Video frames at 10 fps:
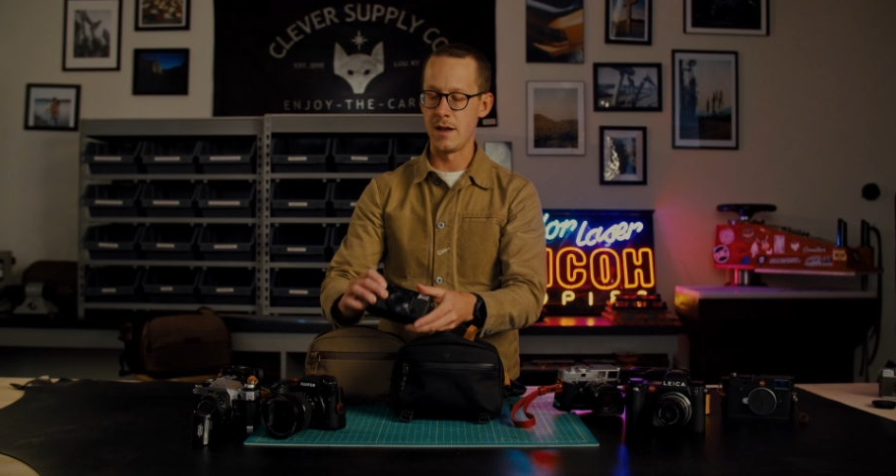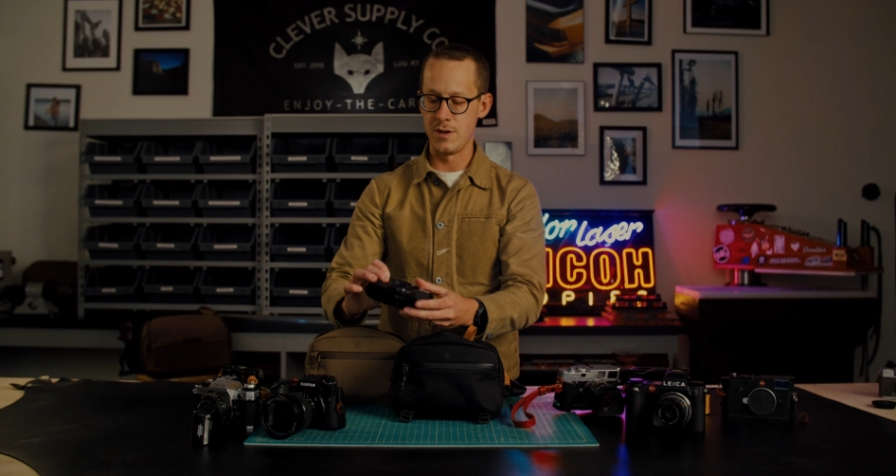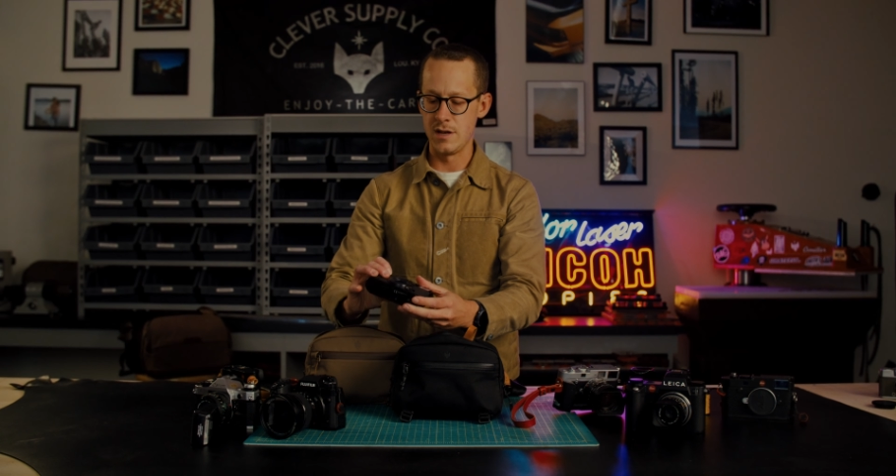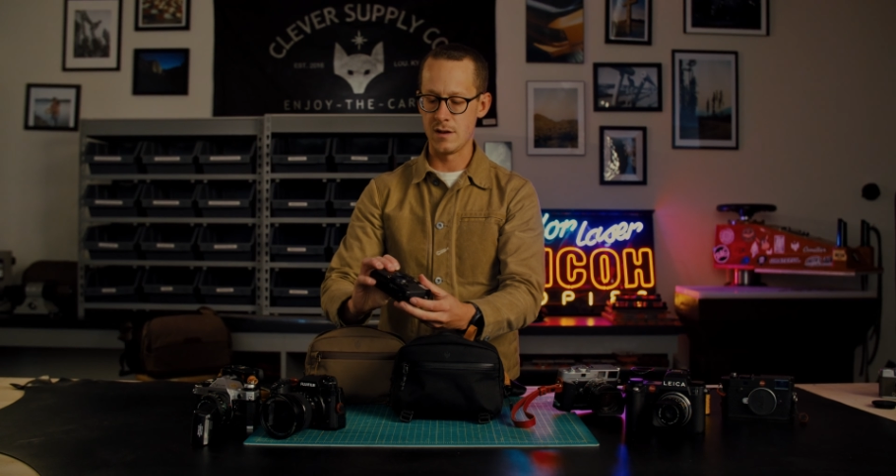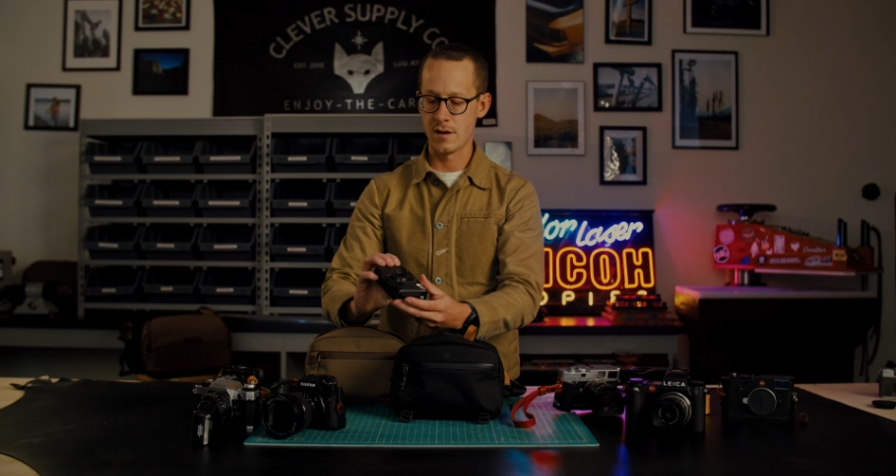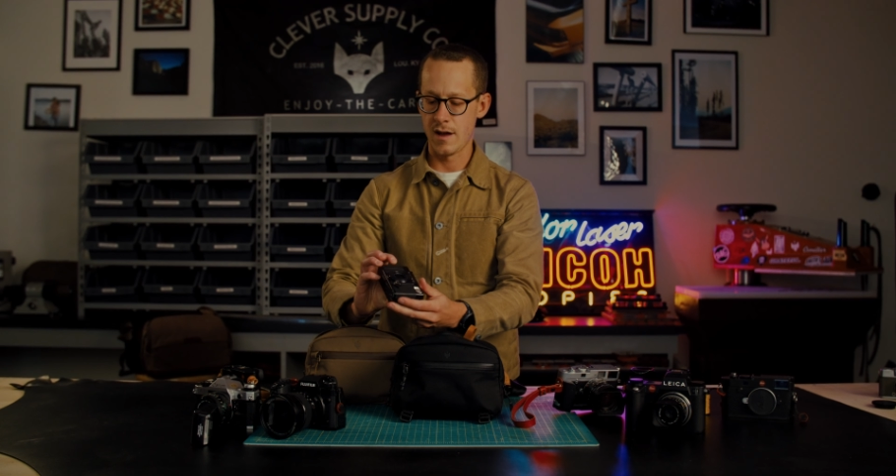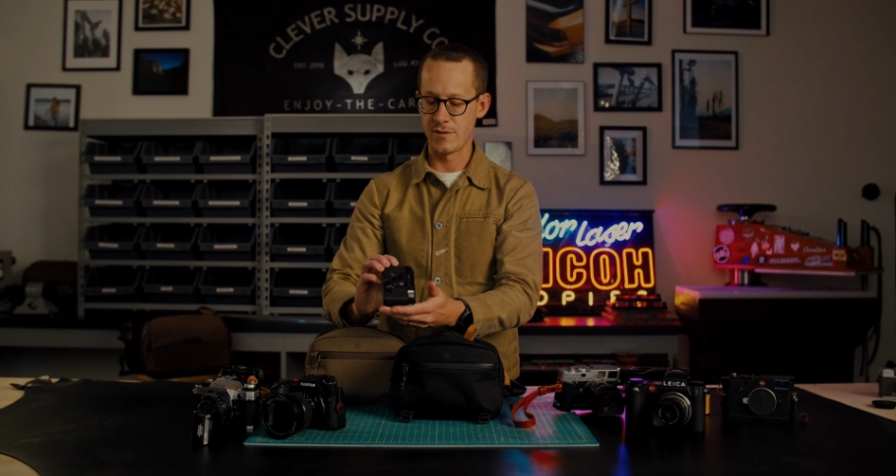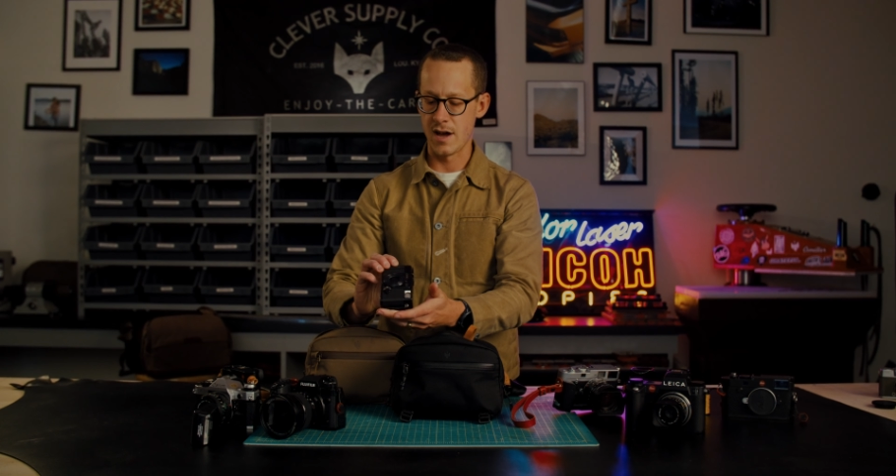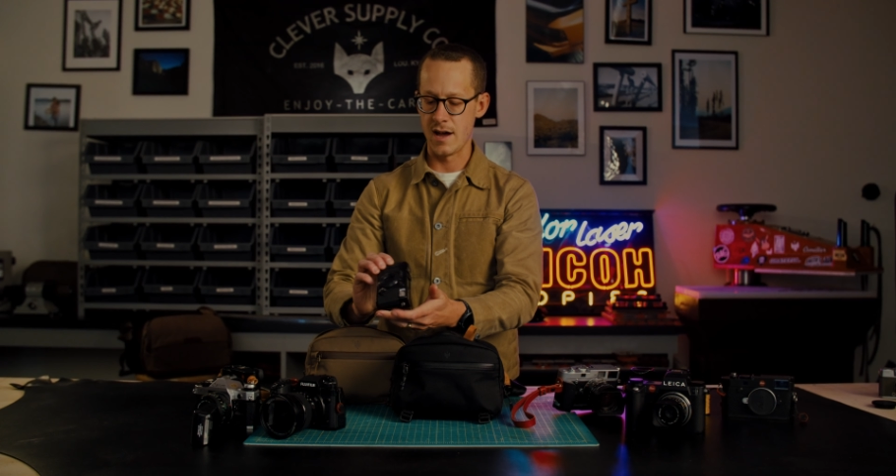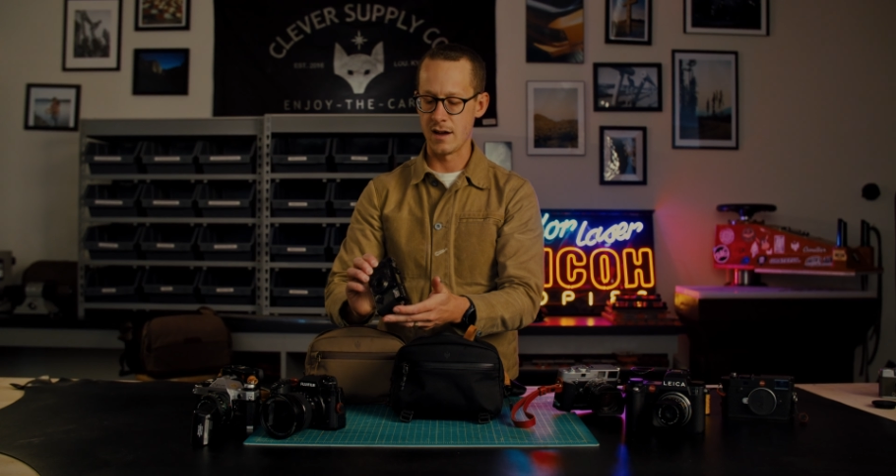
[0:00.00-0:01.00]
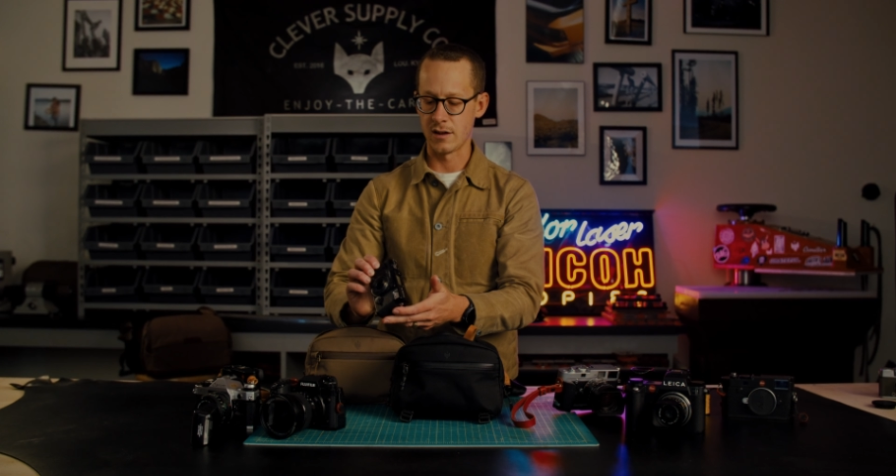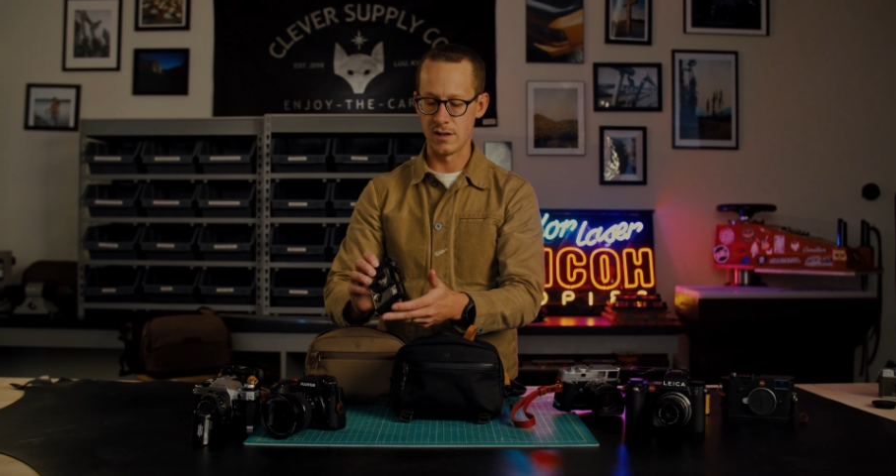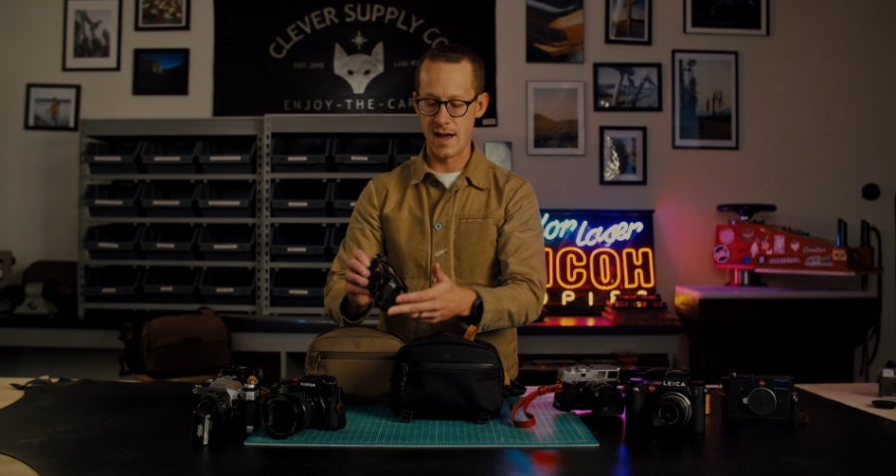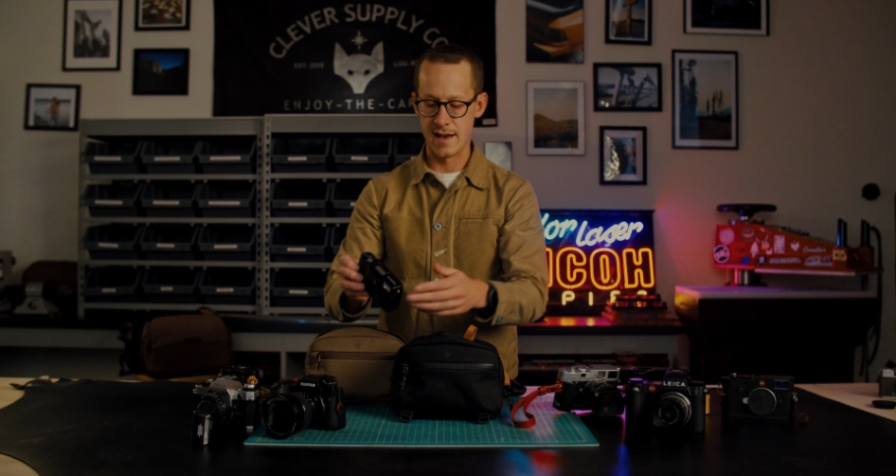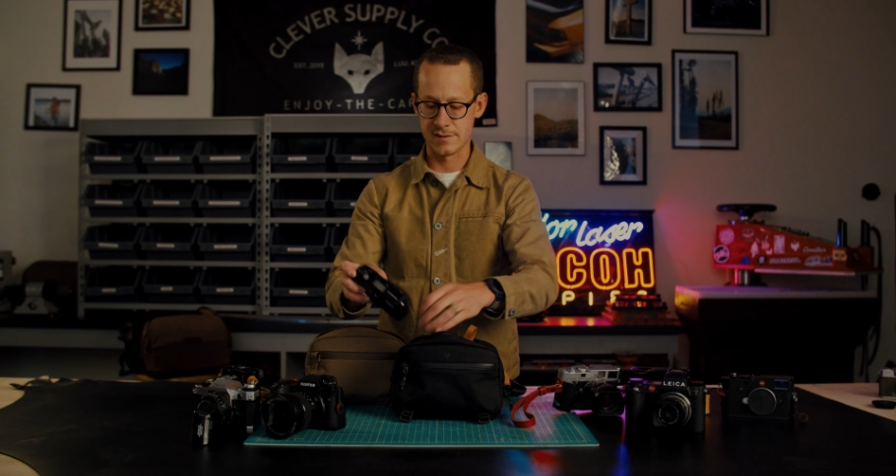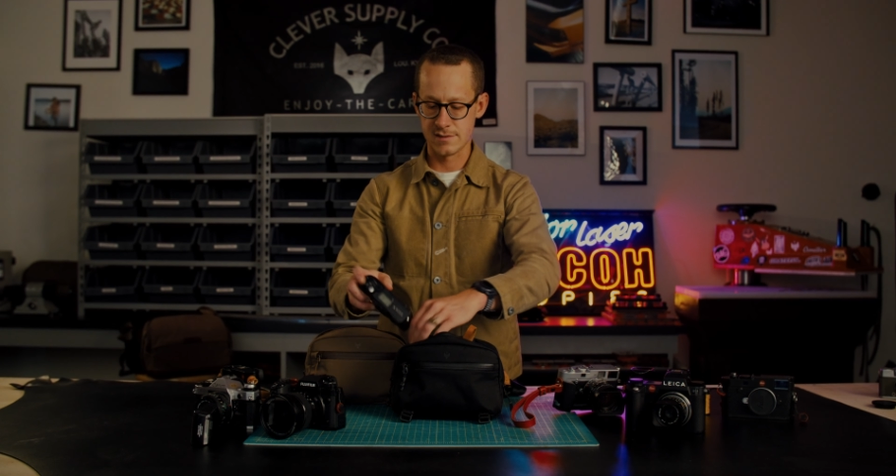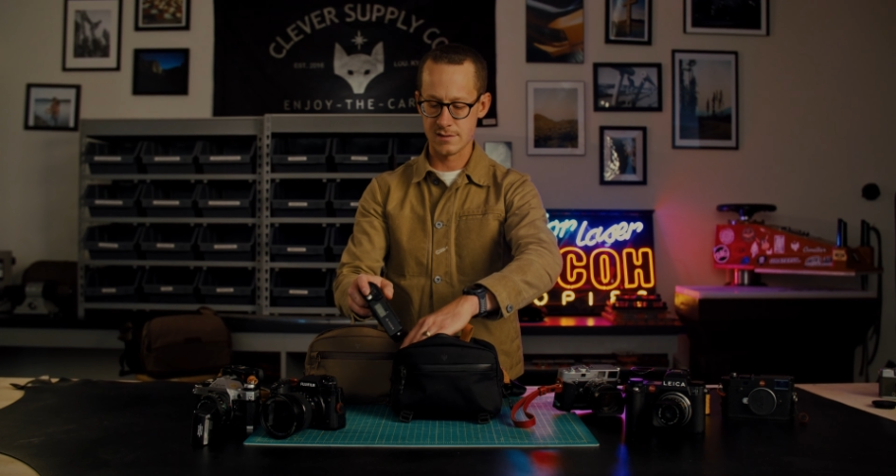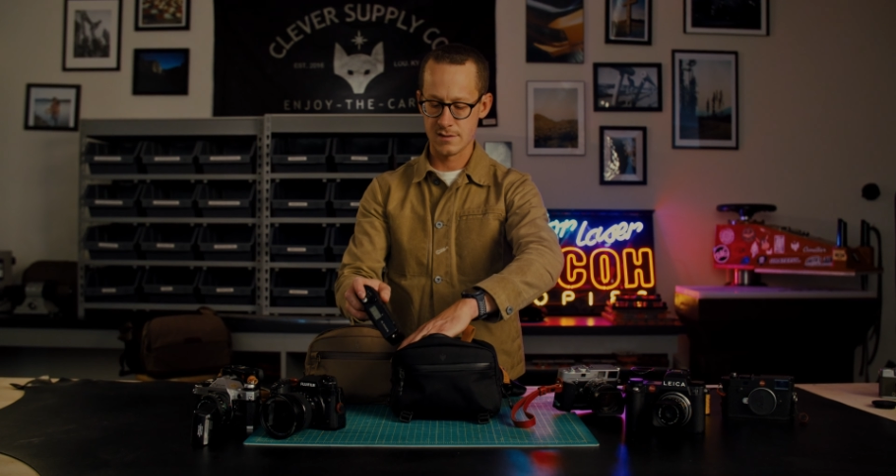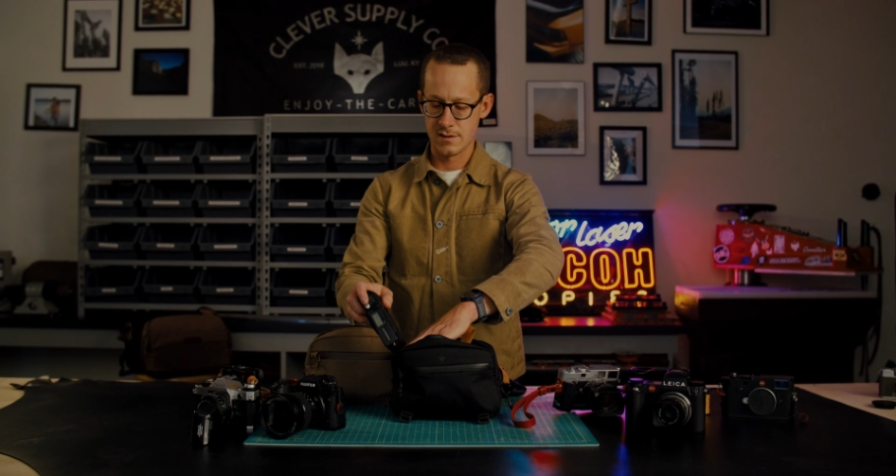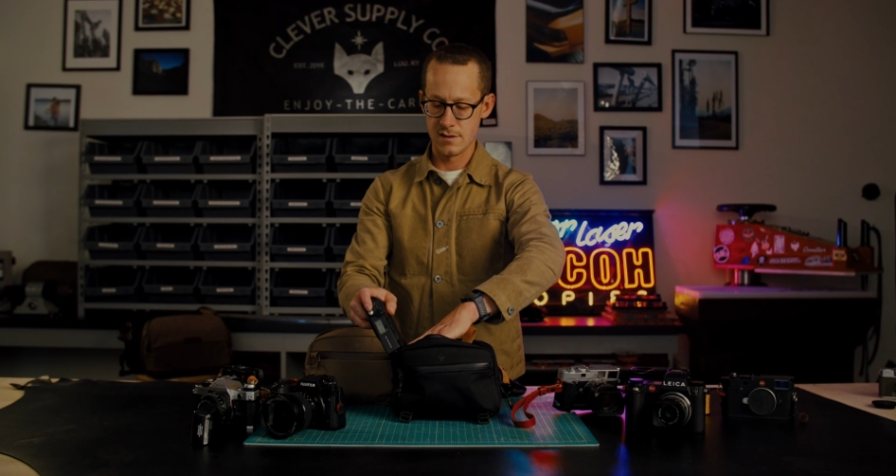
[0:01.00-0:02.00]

maybe I've got a class,